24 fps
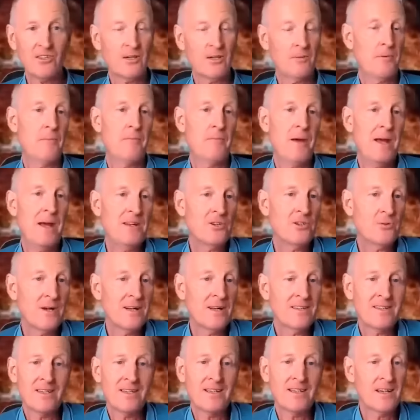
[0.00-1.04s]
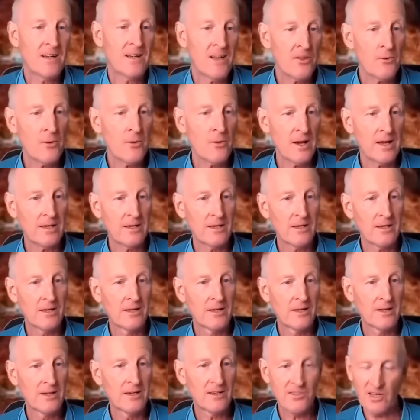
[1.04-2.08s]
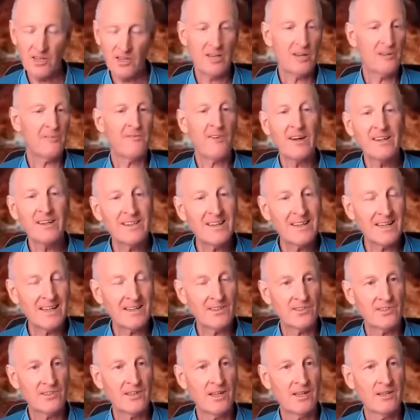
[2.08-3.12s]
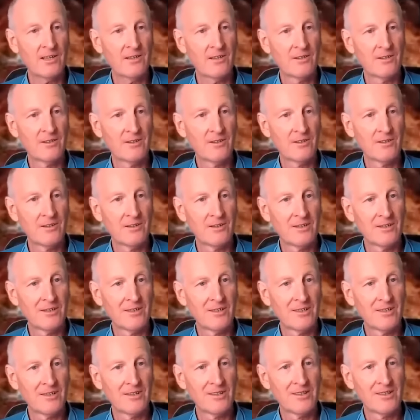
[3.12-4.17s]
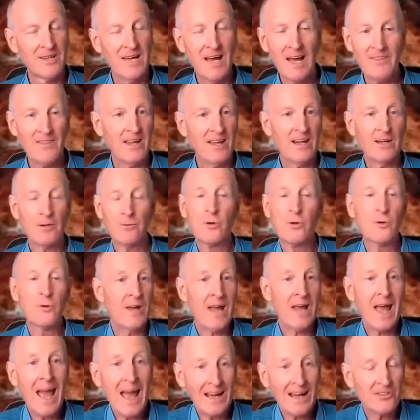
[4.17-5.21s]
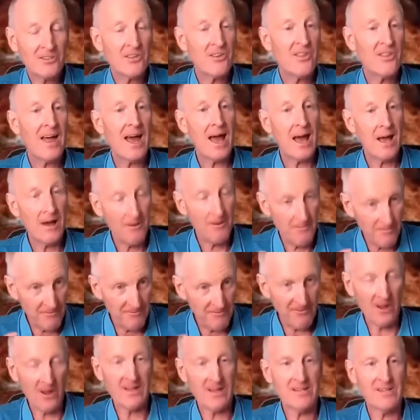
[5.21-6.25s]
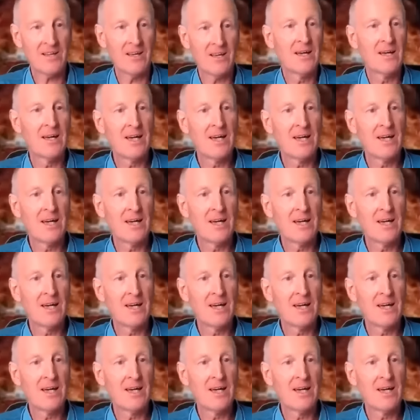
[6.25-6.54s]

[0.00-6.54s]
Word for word: going to perpetuate it in another way because they're going to fight against it. And then it will react to that fight.